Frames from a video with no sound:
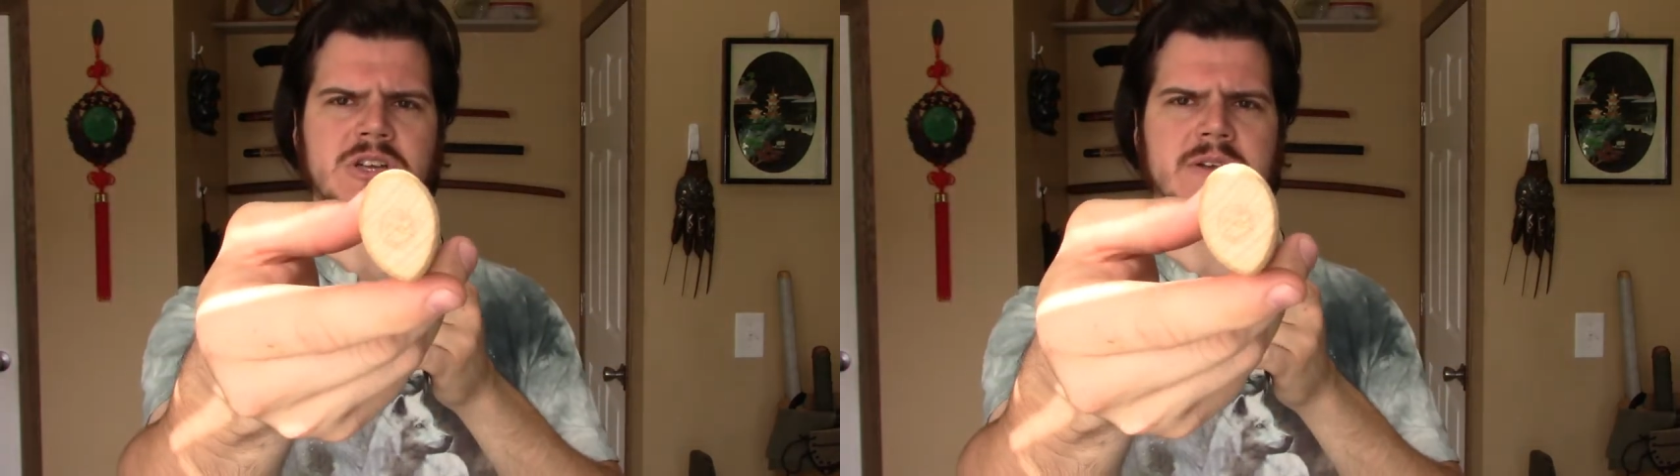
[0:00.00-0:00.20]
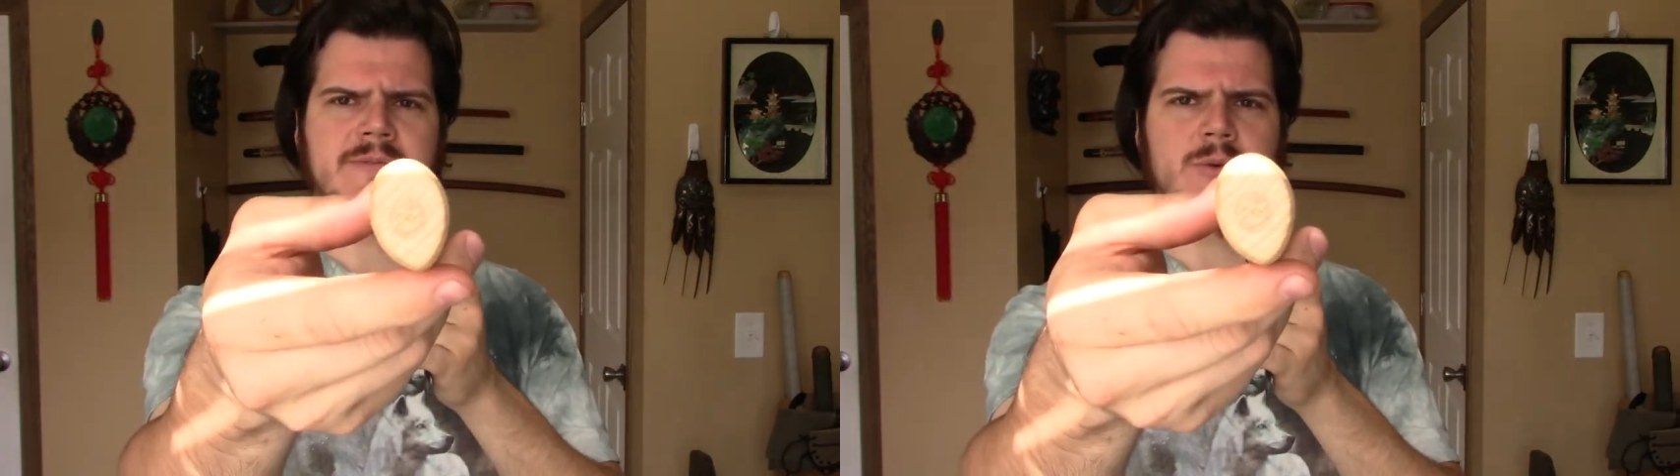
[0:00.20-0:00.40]

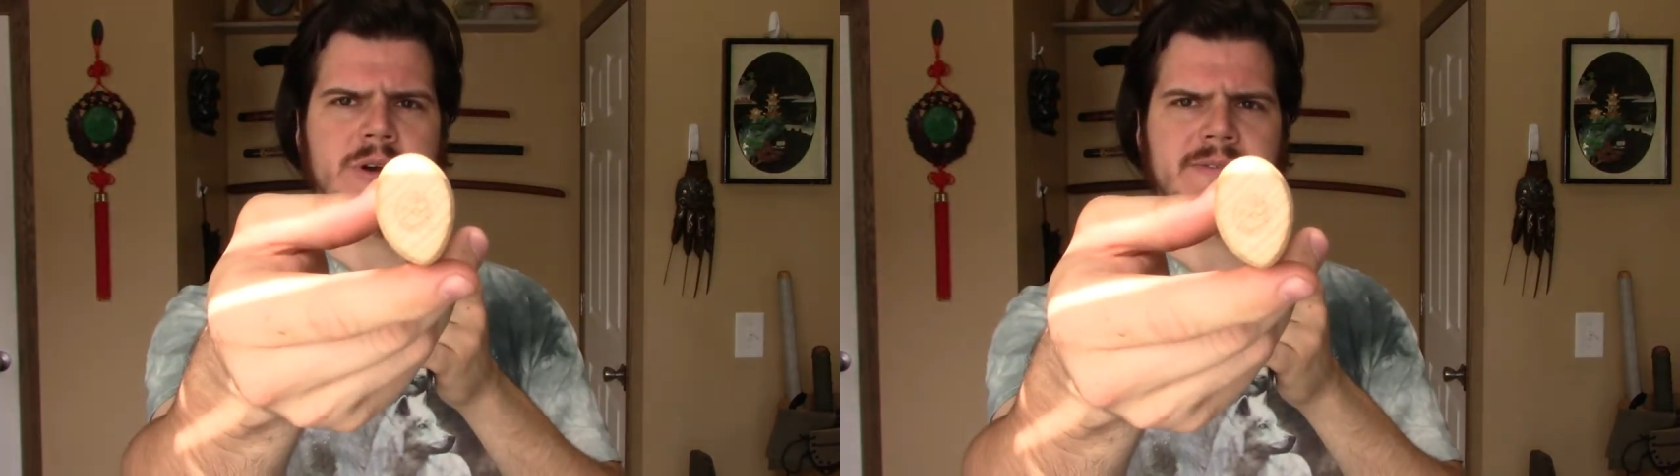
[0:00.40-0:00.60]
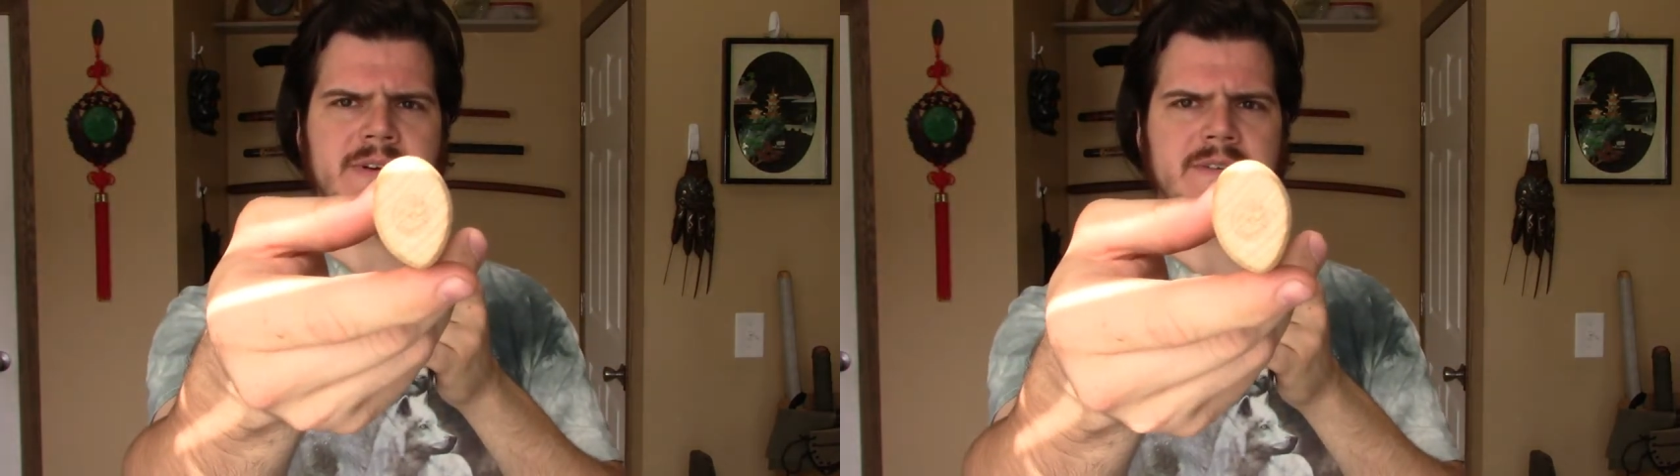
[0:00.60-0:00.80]
at a
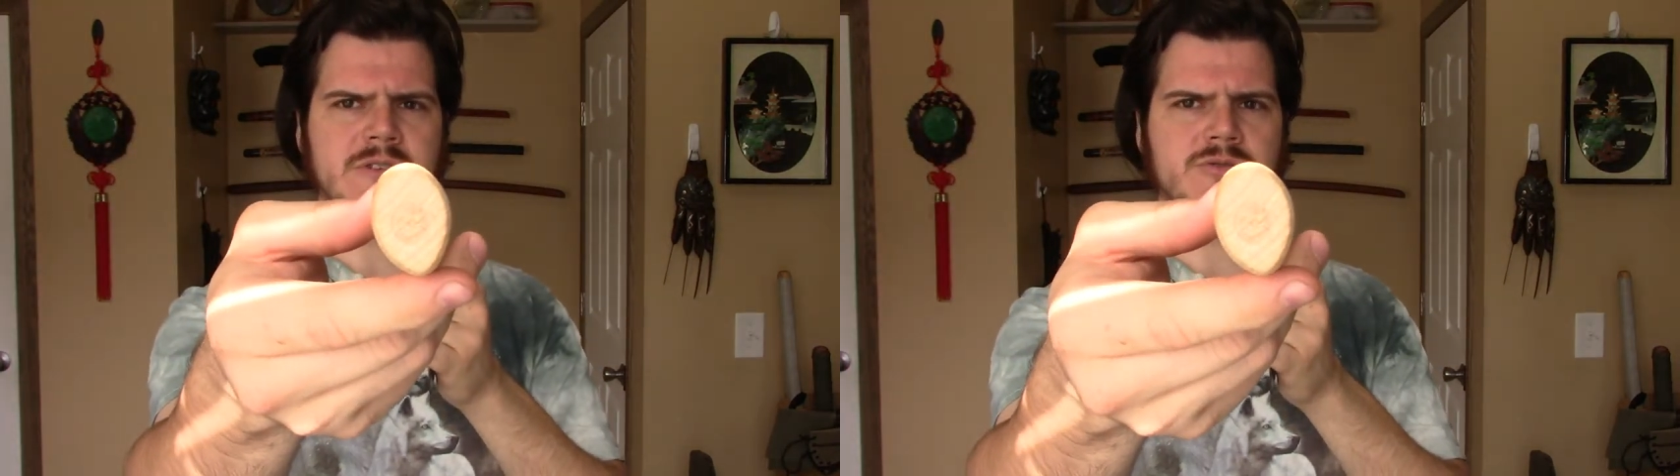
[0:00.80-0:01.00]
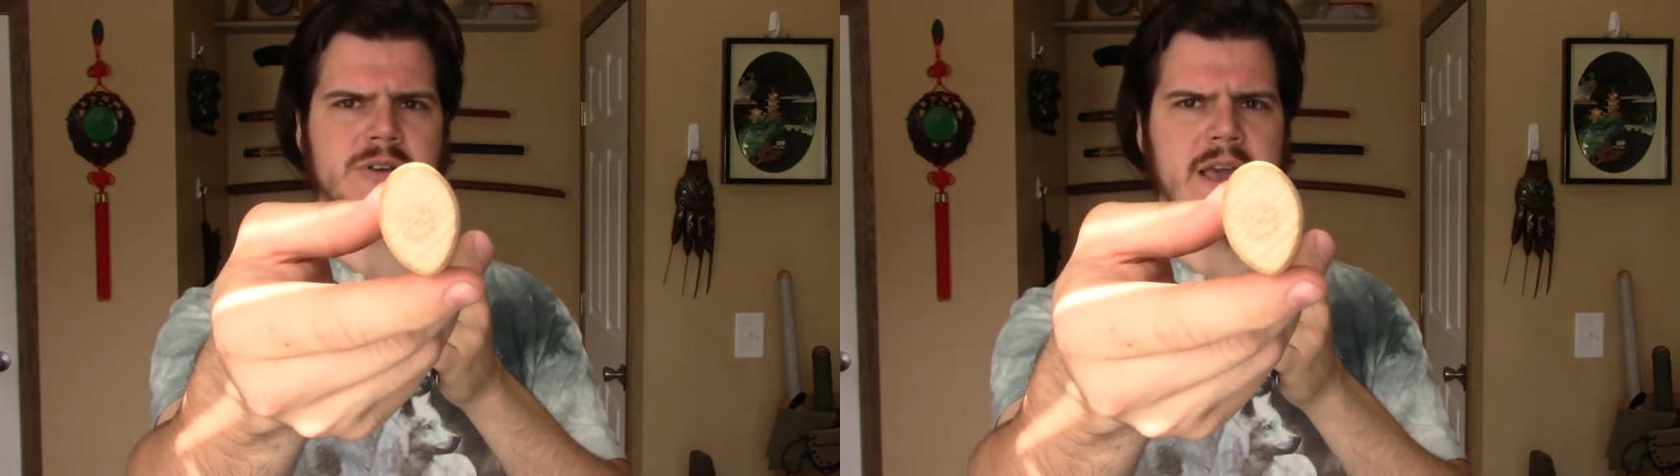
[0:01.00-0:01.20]
forty-five
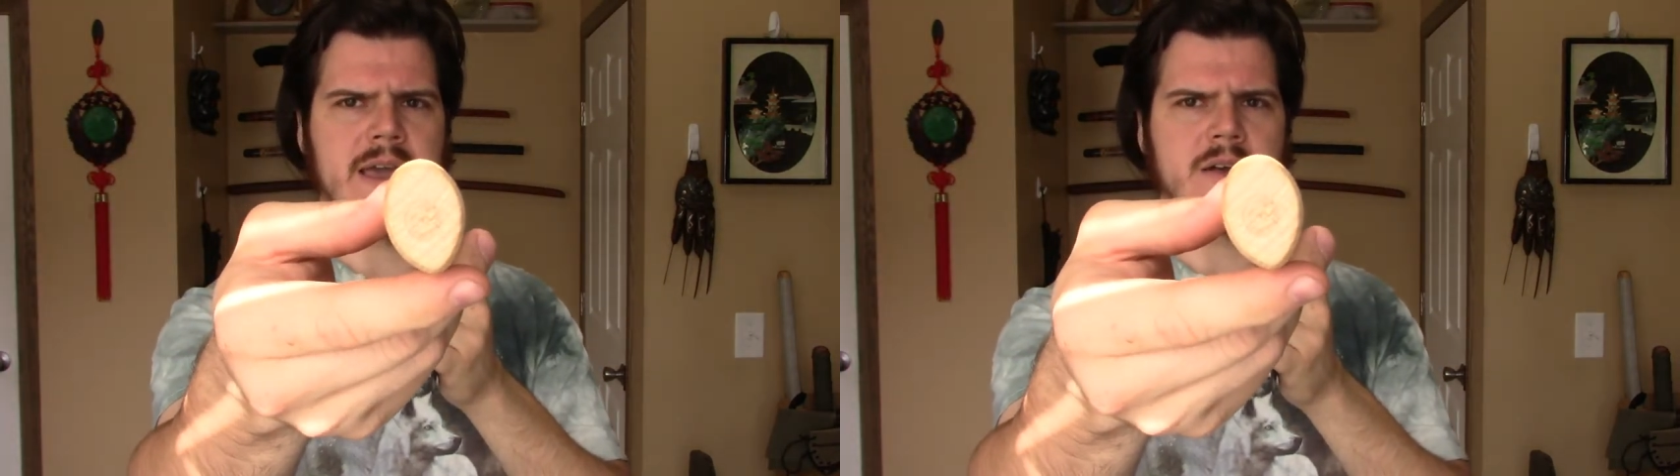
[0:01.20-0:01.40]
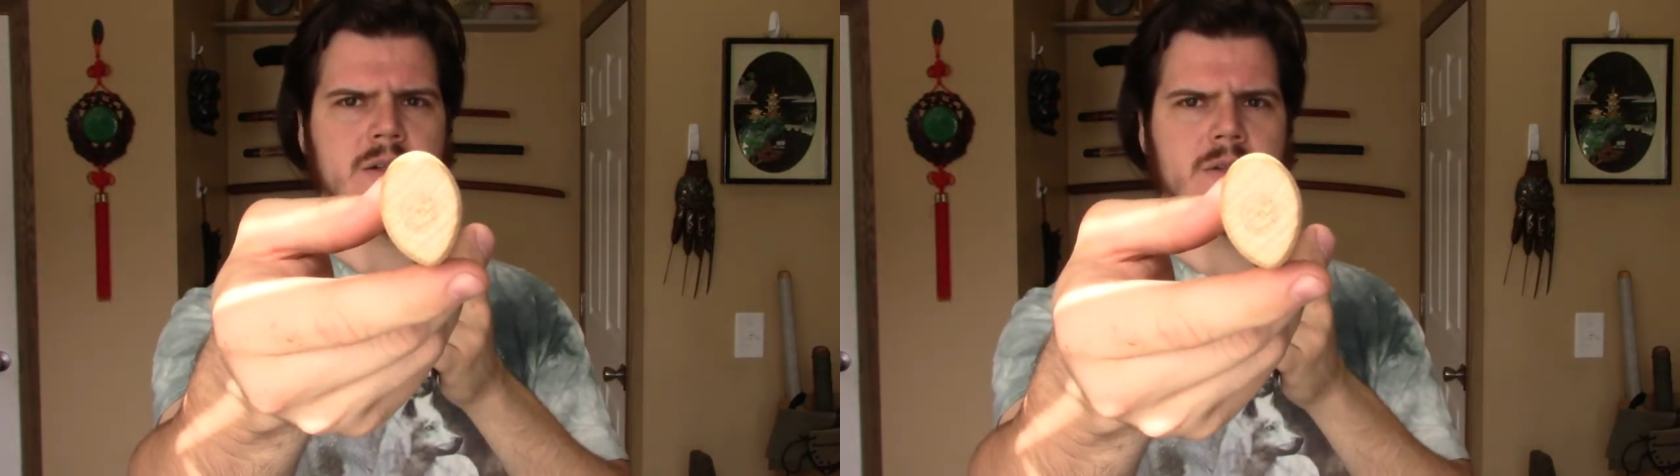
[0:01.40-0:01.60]
degree
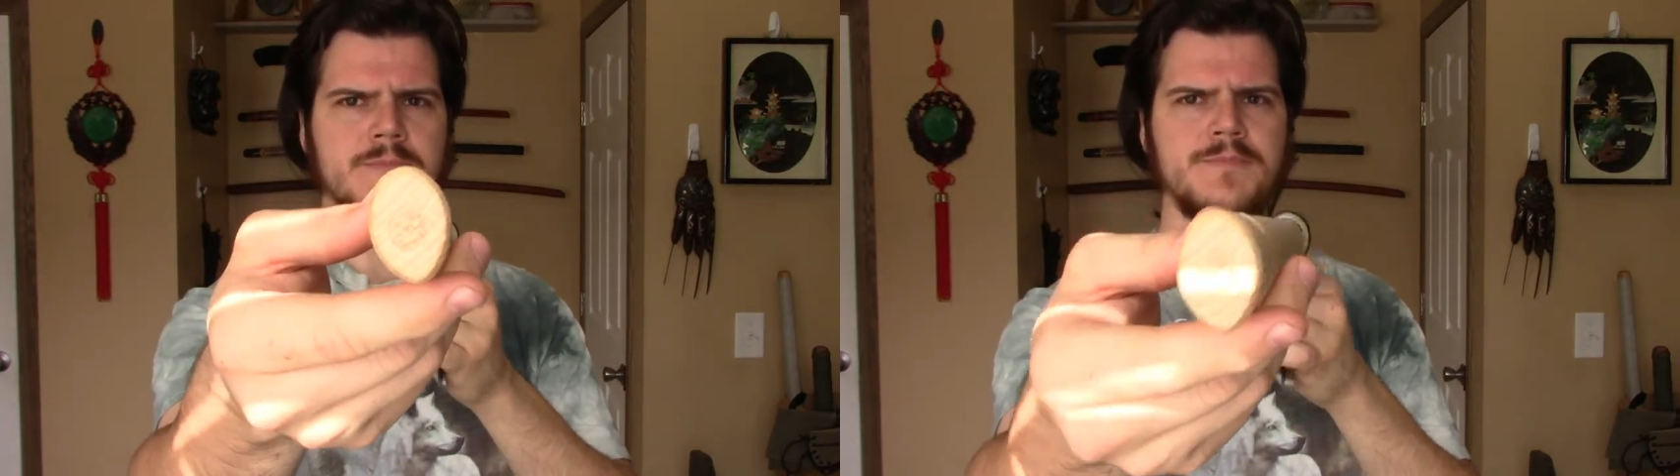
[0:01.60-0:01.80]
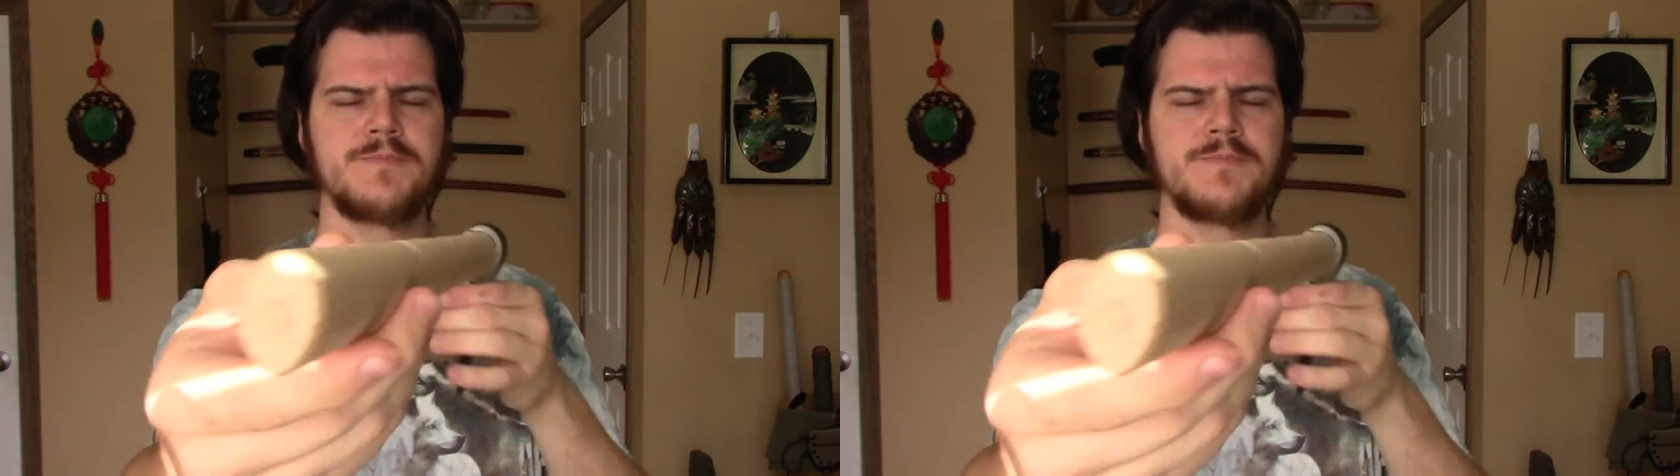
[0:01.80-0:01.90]
angle.